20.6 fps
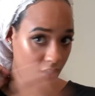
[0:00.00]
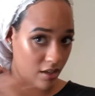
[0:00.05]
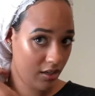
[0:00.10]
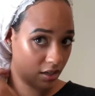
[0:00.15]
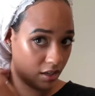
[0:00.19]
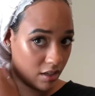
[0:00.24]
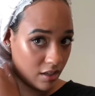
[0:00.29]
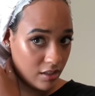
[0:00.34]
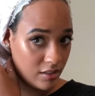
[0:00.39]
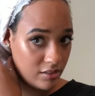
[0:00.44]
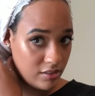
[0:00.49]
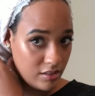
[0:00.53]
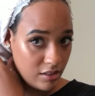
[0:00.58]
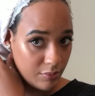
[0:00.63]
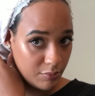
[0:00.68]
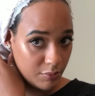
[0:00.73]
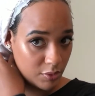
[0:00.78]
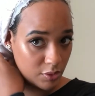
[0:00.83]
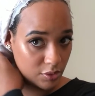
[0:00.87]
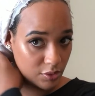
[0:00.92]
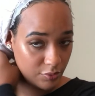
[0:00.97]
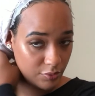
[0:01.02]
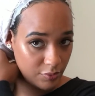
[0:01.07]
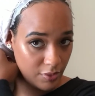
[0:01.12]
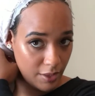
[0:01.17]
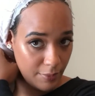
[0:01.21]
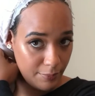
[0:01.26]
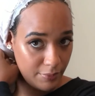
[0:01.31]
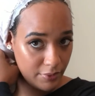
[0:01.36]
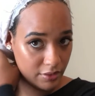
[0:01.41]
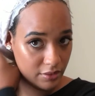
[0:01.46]
And I'm going to
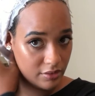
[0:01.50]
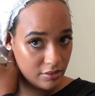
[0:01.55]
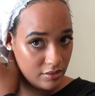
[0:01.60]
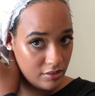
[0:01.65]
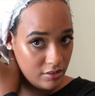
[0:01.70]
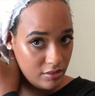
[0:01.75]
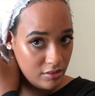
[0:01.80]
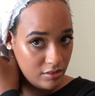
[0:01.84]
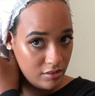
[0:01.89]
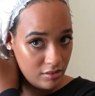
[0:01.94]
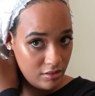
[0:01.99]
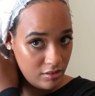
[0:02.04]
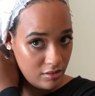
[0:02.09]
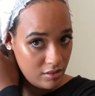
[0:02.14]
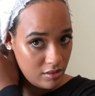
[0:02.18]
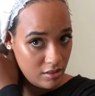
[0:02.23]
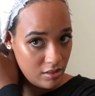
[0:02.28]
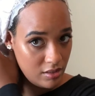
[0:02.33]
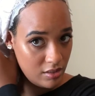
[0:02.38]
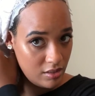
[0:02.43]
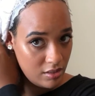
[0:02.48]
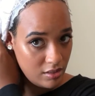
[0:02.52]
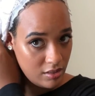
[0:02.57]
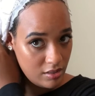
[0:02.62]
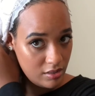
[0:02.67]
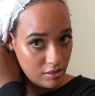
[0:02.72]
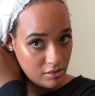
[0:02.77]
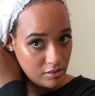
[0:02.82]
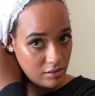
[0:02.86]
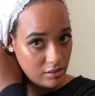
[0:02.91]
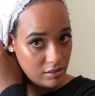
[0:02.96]
wrap it and